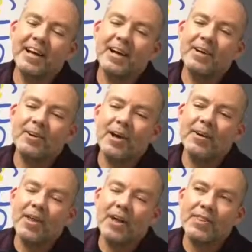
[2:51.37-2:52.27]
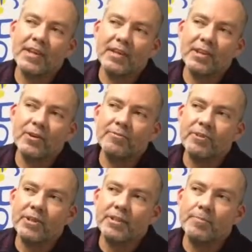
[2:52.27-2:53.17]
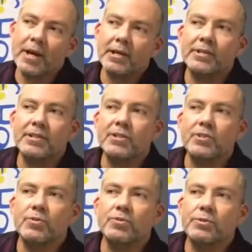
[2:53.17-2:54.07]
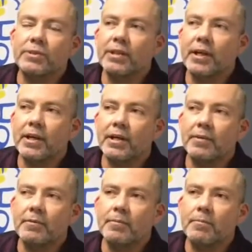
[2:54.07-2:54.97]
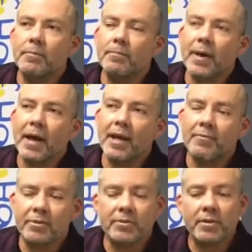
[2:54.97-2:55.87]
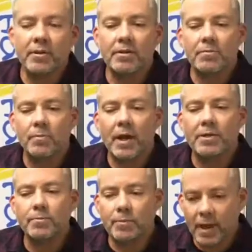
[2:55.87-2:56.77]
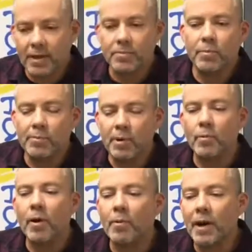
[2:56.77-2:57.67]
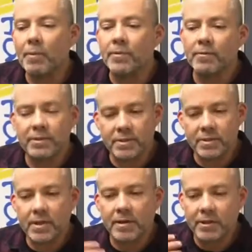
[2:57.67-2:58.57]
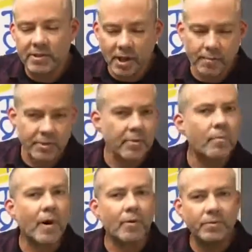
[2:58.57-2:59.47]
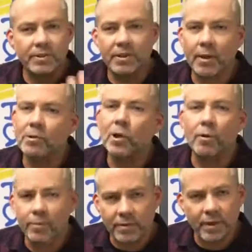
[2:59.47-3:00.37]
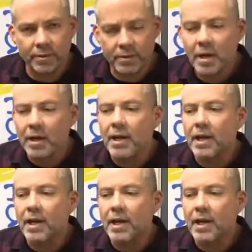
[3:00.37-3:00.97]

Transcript: I think a lot of it is about conditional behaviours as and when we grow up. There is the stereotypes and the roles that go along with those